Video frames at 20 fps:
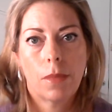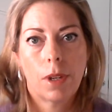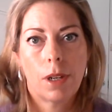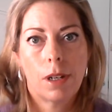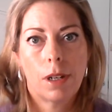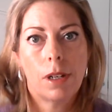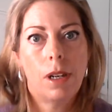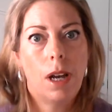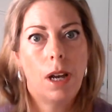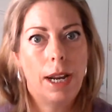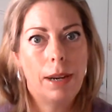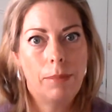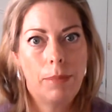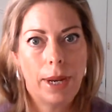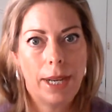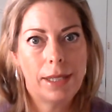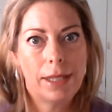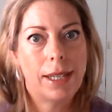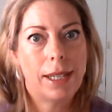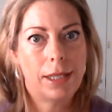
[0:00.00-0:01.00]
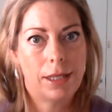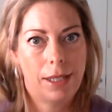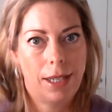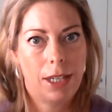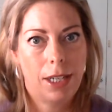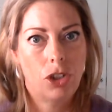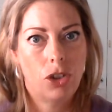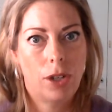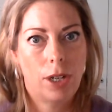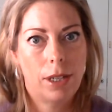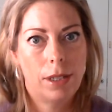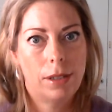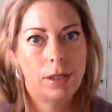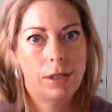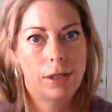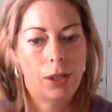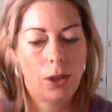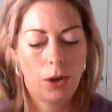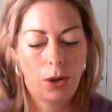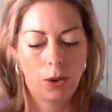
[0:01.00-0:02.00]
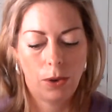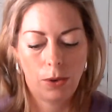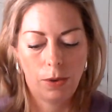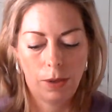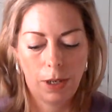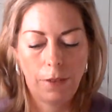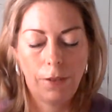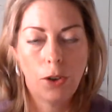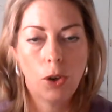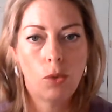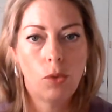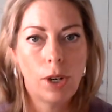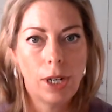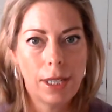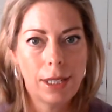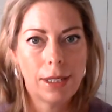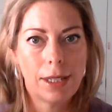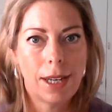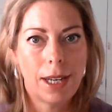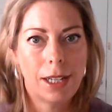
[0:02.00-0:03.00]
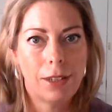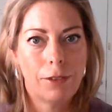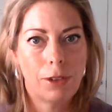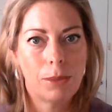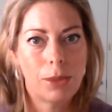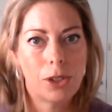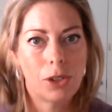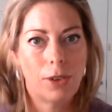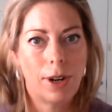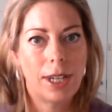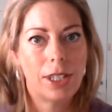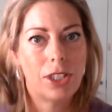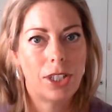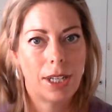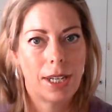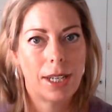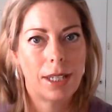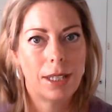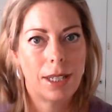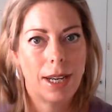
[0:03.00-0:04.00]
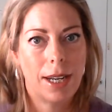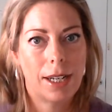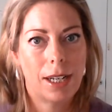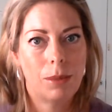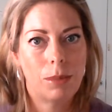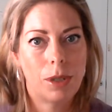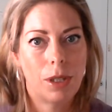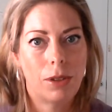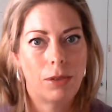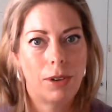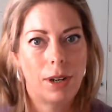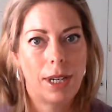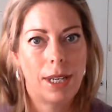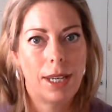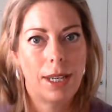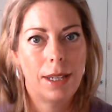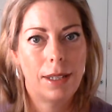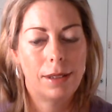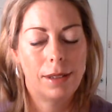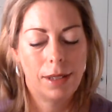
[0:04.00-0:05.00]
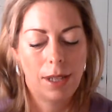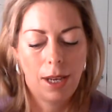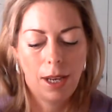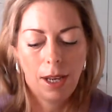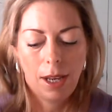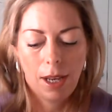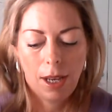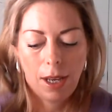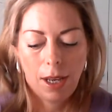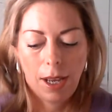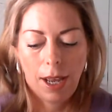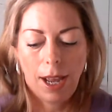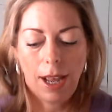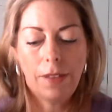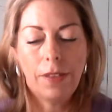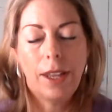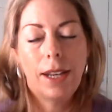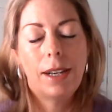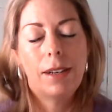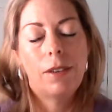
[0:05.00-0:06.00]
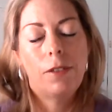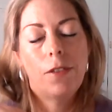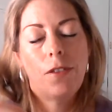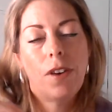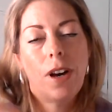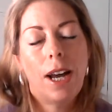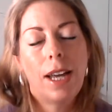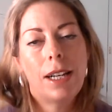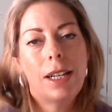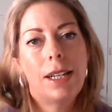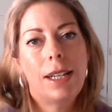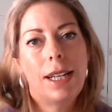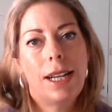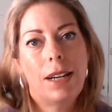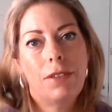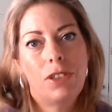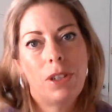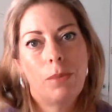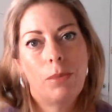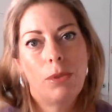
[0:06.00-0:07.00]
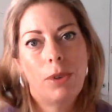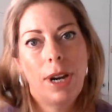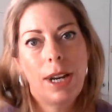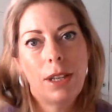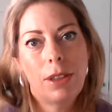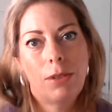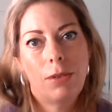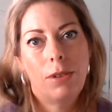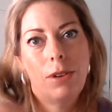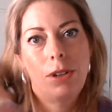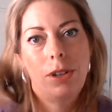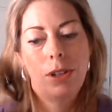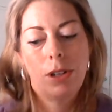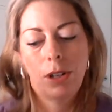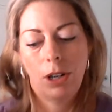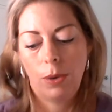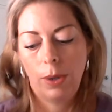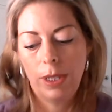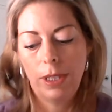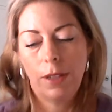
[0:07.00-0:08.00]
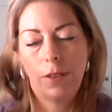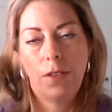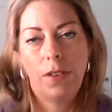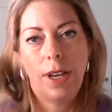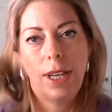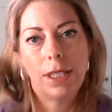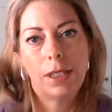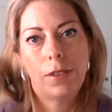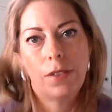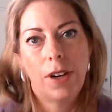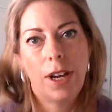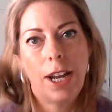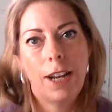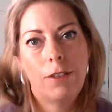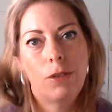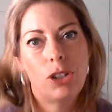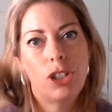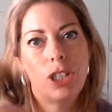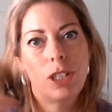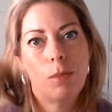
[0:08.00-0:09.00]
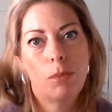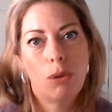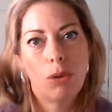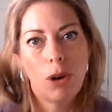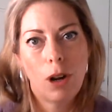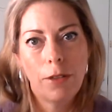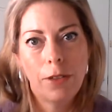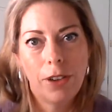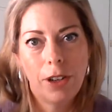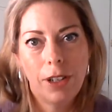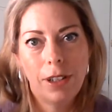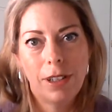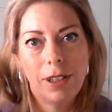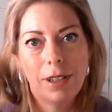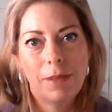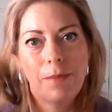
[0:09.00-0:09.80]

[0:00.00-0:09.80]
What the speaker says: client base, etc. So if you're really starting from scratch, it can take up to 3 years. And then finally, after breakthrough, you go into phase 5, which is profit,